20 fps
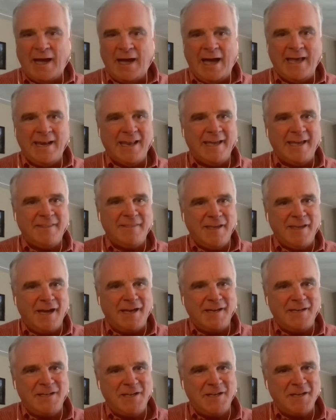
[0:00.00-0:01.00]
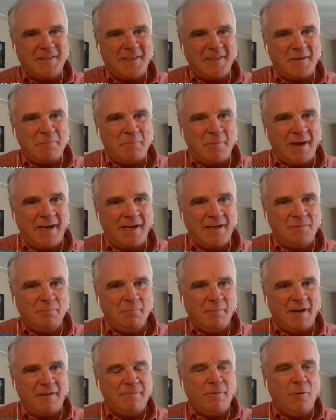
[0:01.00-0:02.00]
I like the idea that my
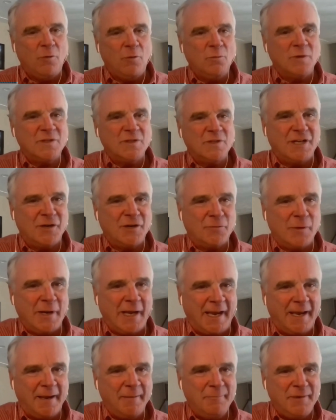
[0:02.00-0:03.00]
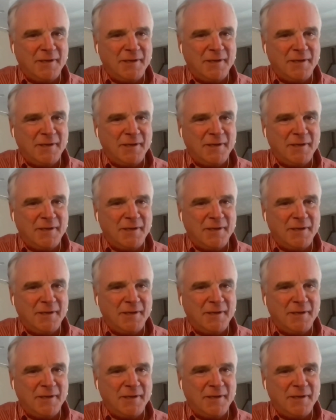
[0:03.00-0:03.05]
phone was going to ring